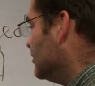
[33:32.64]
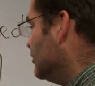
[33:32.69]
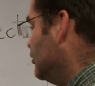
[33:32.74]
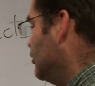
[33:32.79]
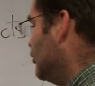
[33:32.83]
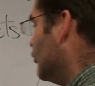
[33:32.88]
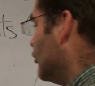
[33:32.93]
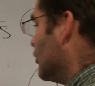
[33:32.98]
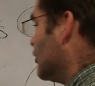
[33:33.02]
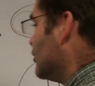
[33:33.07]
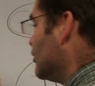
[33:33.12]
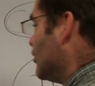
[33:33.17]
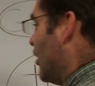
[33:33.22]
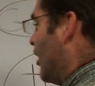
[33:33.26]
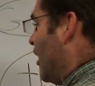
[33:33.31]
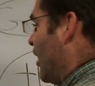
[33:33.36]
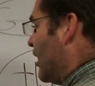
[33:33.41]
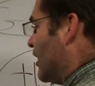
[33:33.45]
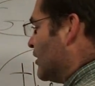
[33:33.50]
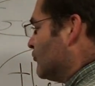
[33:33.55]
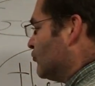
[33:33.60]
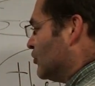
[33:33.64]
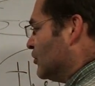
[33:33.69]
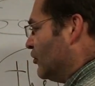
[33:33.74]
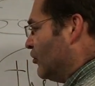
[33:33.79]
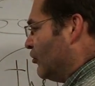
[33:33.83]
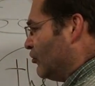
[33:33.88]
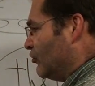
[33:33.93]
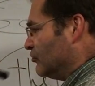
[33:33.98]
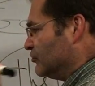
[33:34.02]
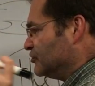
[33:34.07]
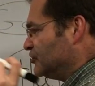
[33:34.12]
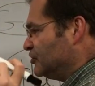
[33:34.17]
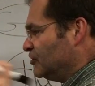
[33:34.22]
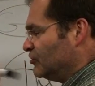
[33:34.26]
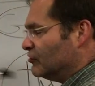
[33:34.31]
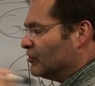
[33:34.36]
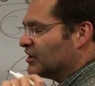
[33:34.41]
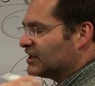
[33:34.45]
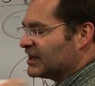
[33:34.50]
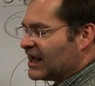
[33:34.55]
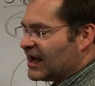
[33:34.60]
your God will hold
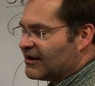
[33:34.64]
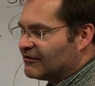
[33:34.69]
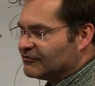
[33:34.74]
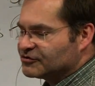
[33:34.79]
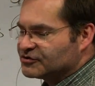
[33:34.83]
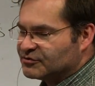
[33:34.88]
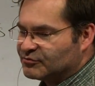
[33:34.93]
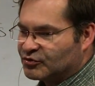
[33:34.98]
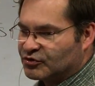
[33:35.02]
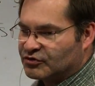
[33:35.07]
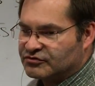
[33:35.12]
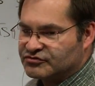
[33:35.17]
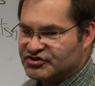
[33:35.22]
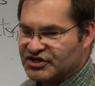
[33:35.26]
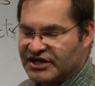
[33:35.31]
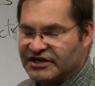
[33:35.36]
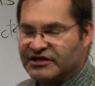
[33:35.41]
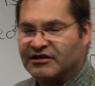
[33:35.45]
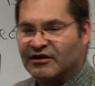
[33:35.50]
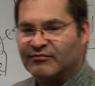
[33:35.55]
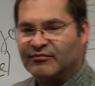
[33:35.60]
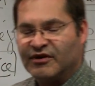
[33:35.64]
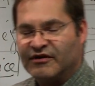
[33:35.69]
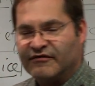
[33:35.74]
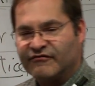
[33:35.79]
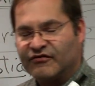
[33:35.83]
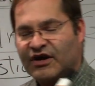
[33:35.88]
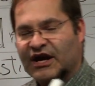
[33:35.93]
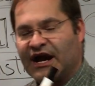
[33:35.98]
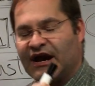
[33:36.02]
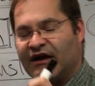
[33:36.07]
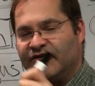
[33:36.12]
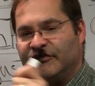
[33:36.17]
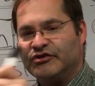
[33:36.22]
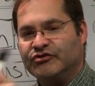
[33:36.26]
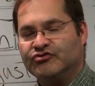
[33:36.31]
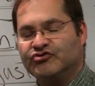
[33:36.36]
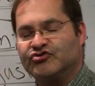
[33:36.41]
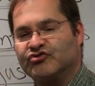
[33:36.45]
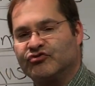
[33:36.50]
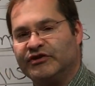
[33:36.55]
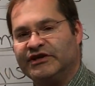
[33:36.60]
you accountable, Jacob, for how
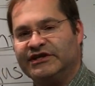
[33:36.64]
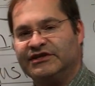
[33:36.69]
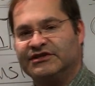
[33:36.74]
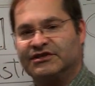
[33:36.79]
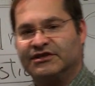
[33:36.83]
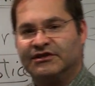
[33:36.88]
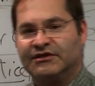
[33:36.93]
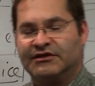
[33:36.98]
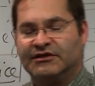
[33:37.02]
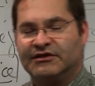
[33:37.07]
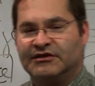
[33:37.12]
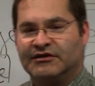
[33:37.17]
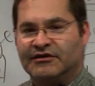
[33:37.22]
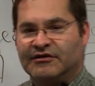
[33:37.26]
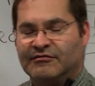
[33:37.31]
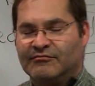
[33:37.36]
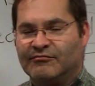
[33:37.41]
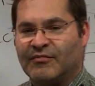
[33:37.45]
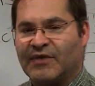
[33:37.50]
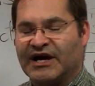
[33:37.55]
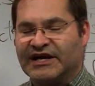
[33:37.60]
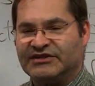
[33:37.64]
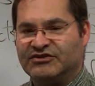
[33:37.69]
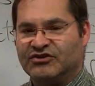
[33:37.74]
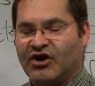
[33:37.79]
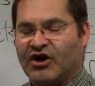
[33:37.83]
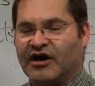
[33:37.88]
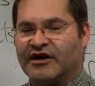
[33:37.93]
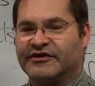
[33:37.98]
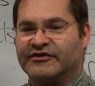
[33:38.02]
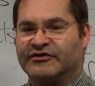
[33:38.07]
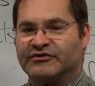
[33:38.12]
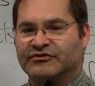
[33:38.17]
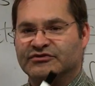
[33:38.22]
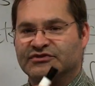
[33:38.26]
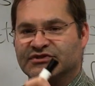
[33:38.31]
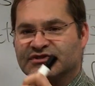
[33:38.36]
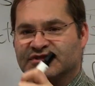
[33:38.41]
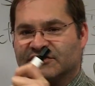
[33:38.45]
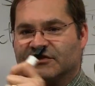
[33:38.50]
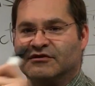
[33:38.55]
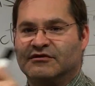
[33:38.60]
you treat my
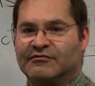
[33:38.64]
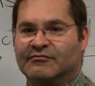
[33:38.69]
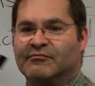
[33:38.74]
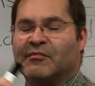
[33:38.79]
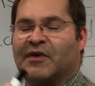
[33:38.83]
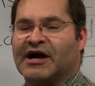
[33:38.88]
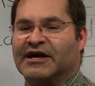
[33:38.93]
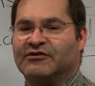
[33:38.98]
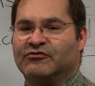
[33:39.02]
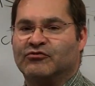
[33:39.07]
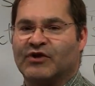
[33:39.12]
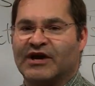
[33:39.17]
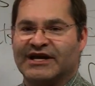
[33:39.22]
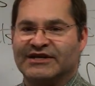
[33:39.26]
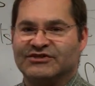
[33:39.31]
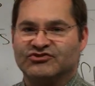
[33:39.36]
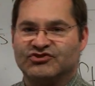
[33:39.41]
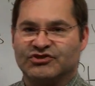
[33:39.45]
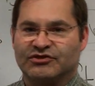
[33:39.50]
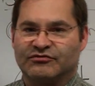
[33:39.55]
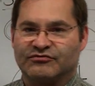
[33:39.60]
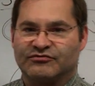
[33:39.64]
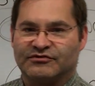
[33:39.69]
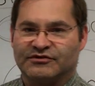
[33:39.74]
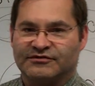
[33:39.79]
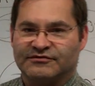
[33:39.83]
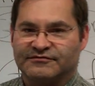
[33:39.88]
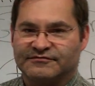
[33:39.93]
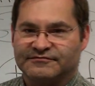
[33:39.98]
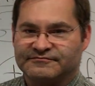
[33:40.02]
daughters, my grandchildren."